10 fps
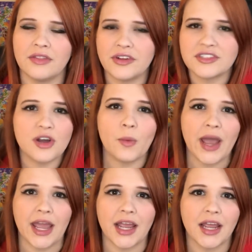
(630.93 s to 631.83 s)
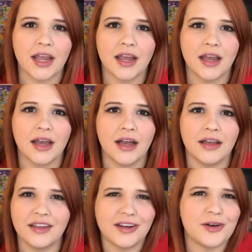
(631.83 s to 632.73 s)
there's no way.
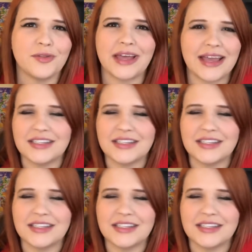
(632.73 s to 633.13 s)
You know, like,